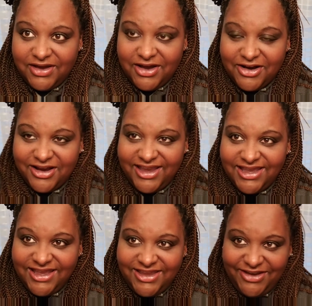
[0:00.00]
All right,
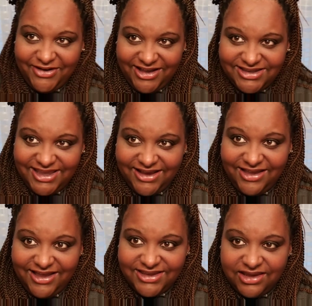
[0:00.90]
you guys stay
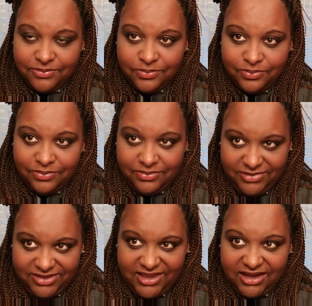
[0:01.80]
classy.
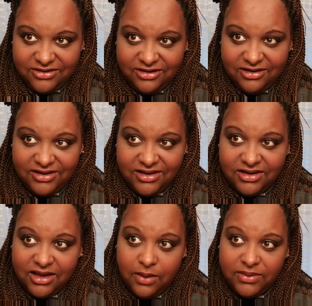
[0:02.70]
Thanks for
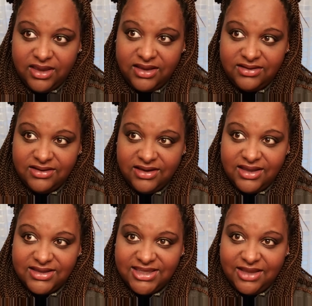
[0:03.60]
coming in
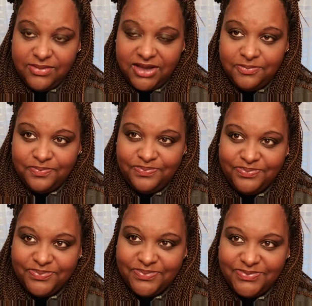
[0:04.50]
and seeing me.
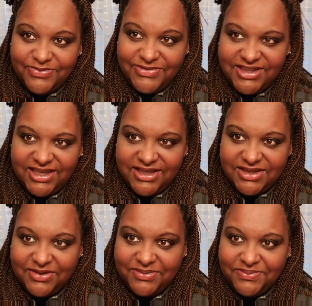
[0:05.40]
See you
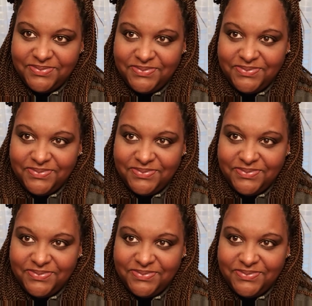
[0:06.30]
soon.